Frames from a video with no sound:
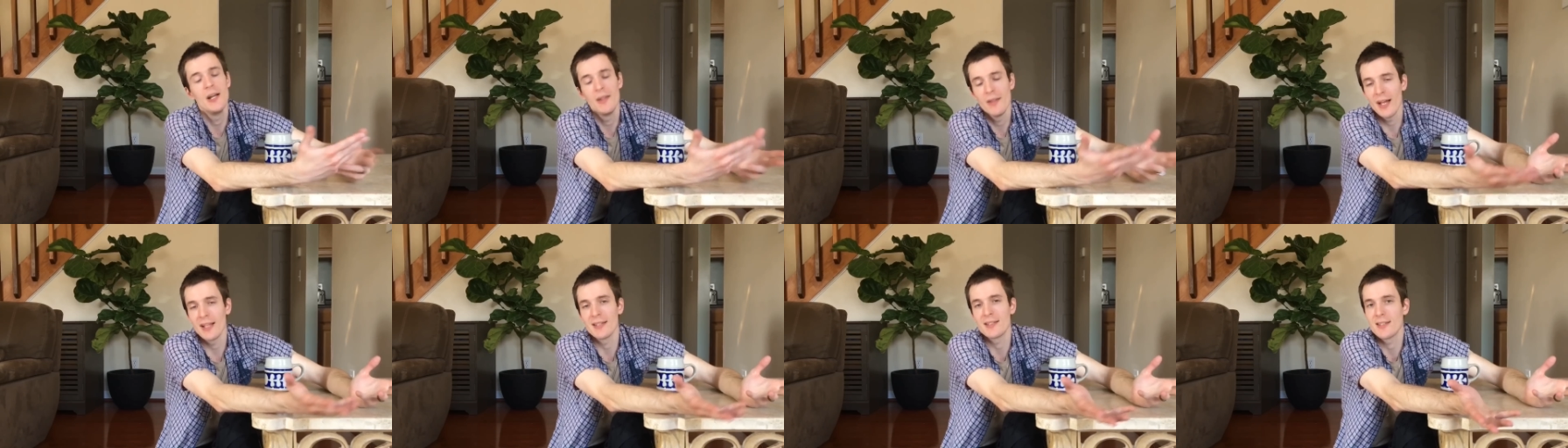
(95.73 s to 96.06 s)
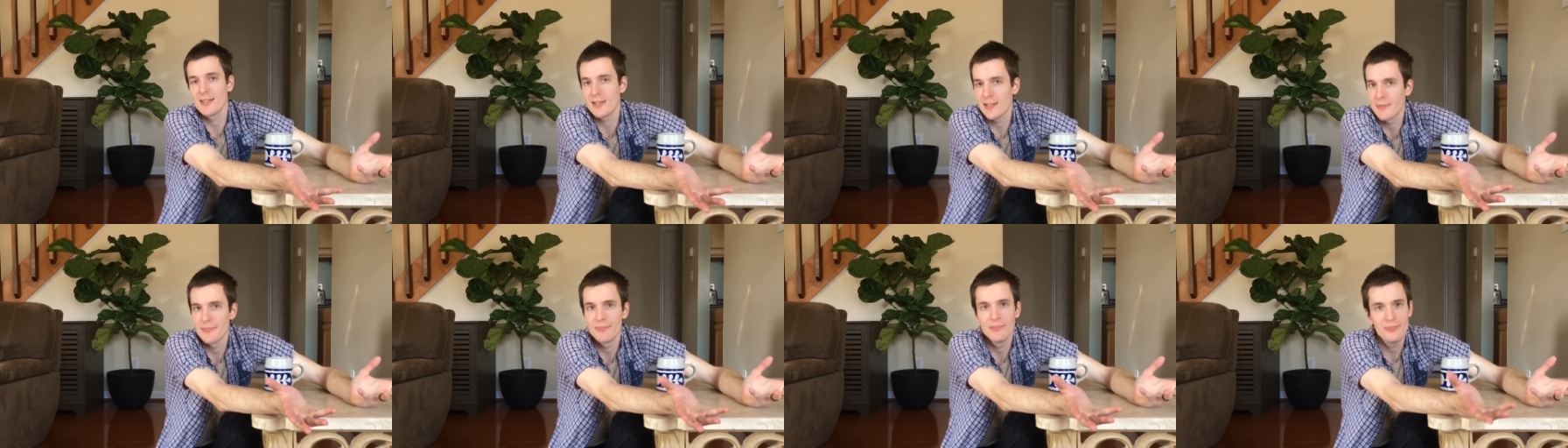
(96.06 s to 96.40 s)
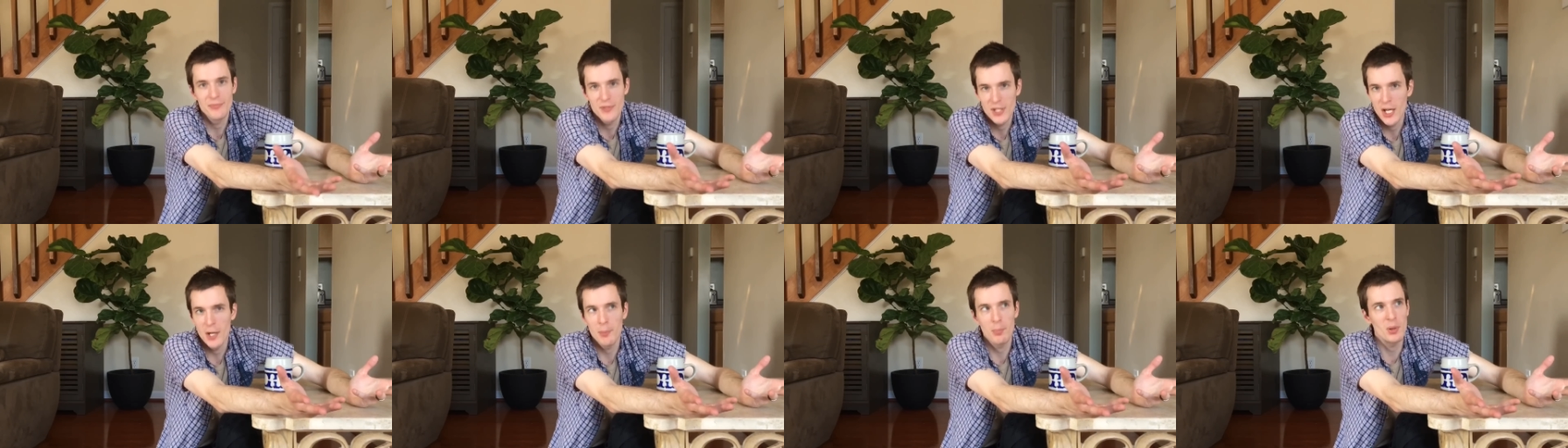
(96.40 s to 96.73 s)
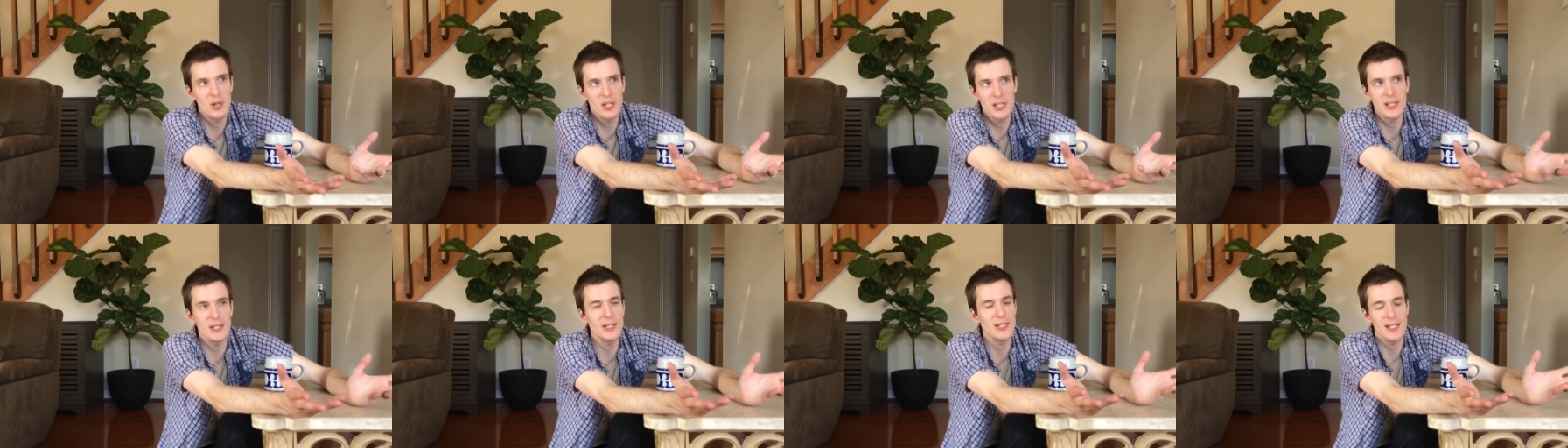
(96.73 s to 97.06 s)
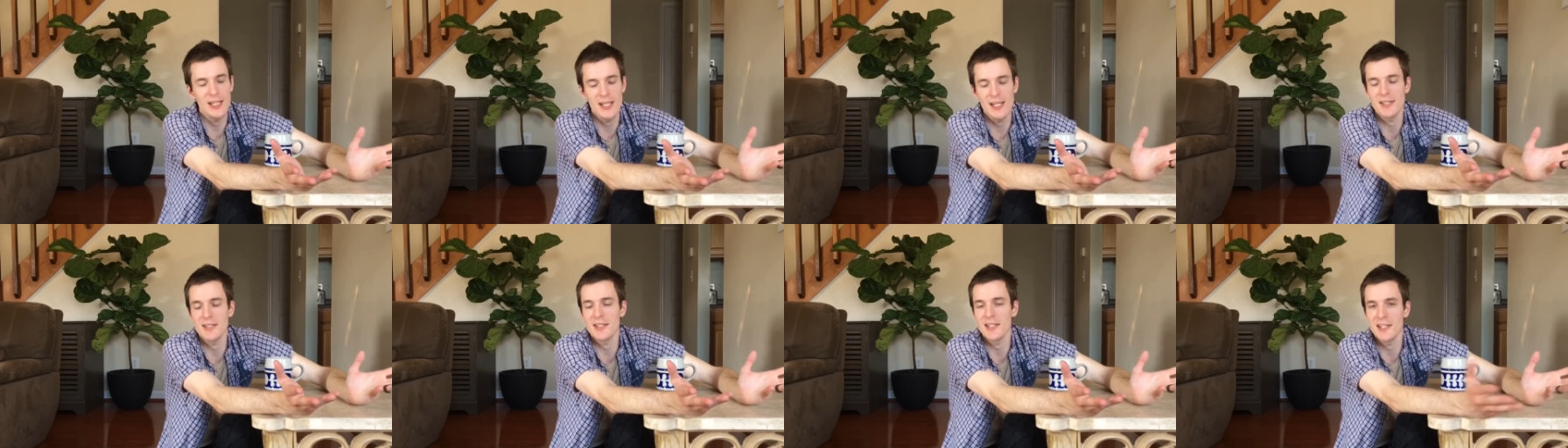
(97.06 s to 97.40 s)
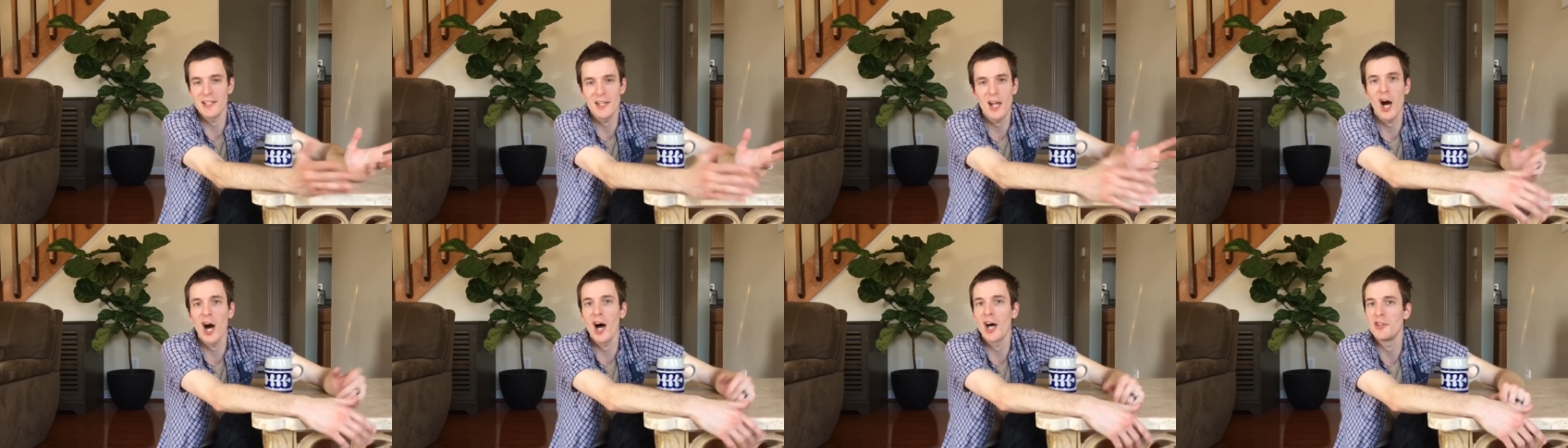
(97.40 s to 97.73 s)
That's pretty
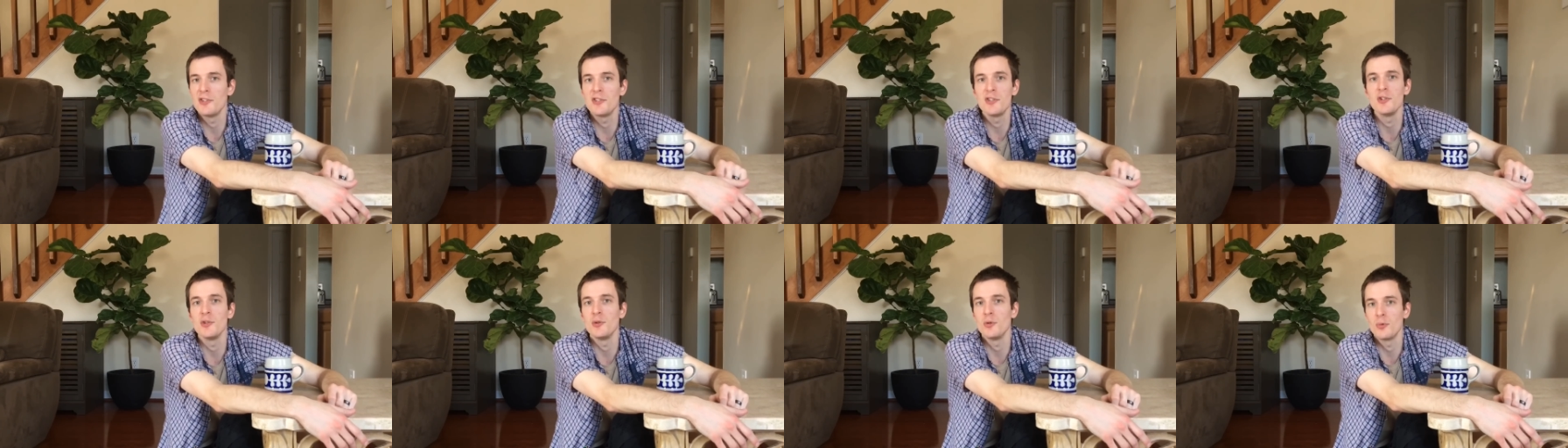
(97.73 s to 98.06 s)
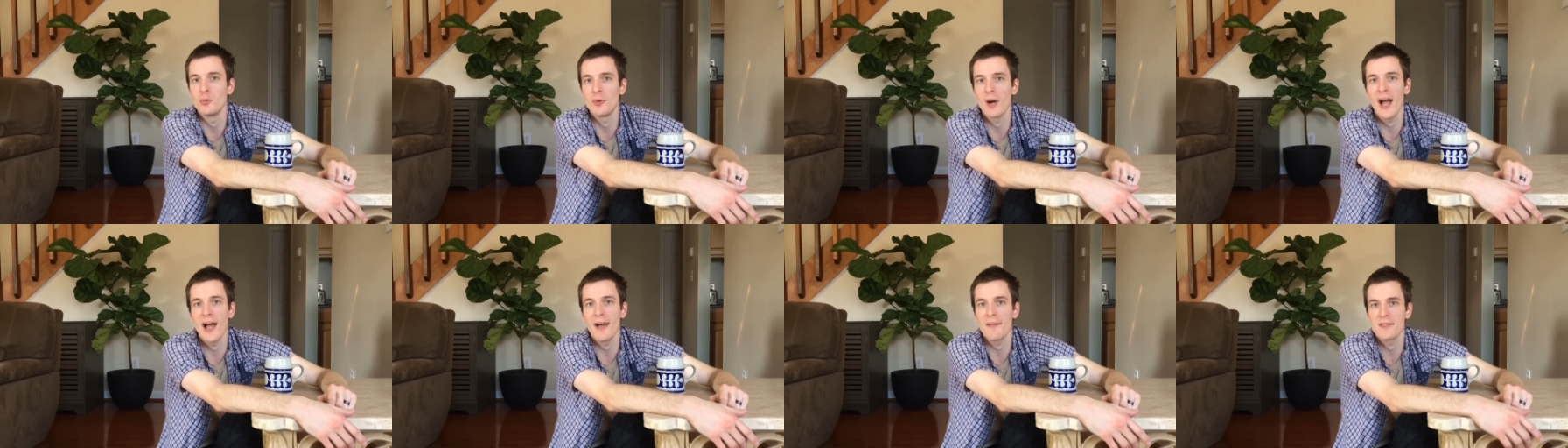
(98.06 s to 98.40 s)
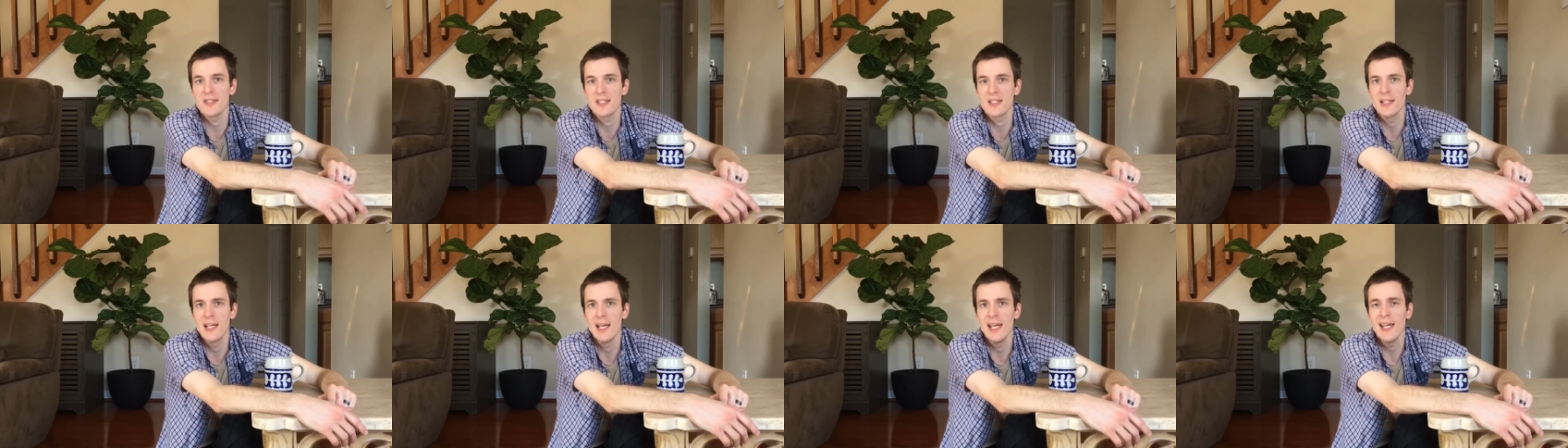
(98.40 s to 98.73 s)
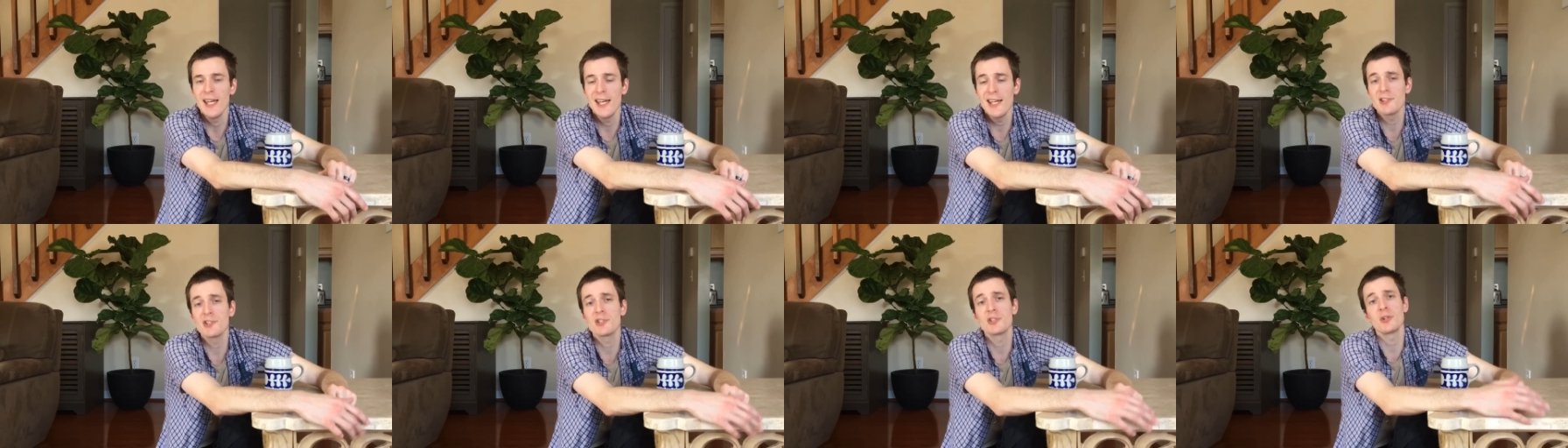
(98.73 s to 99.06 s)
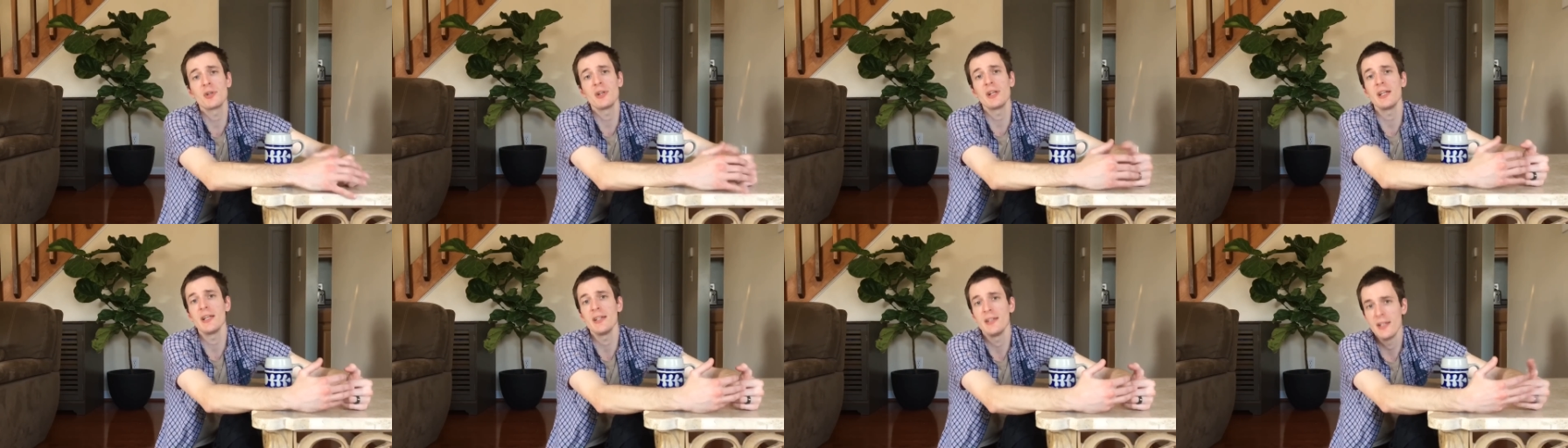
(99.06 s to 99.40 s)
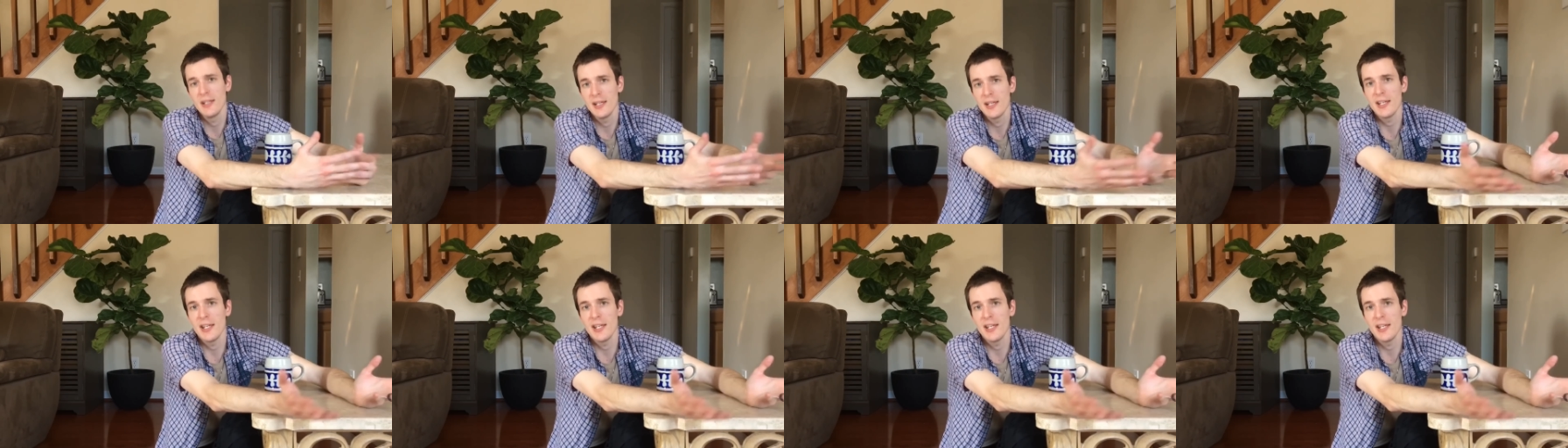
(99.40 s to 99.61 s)
easy nod to Raf's history.